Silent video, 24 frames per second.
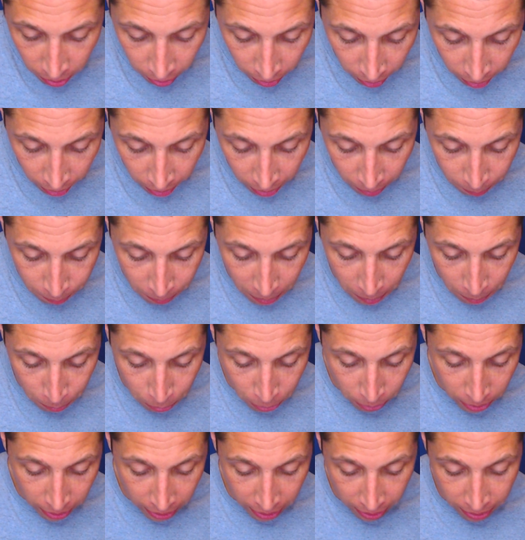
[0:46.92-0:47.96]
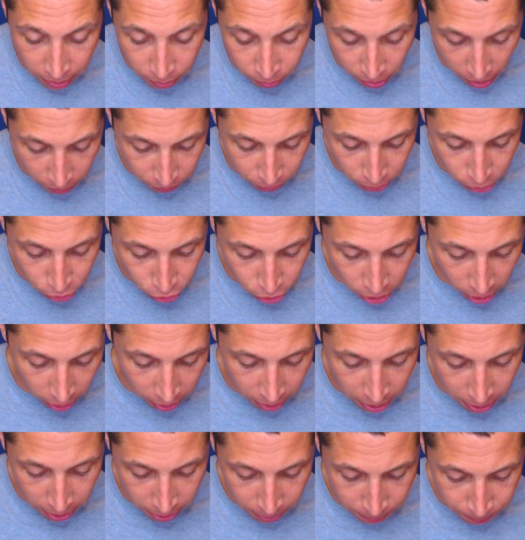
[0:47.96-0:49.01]
Um, let me put in the reference chart
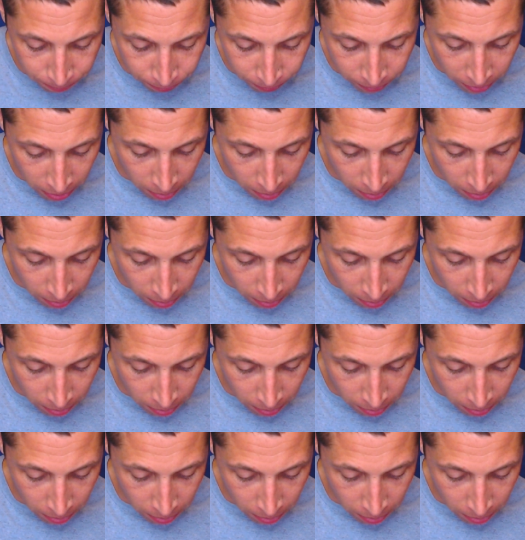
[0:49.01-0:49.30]
here.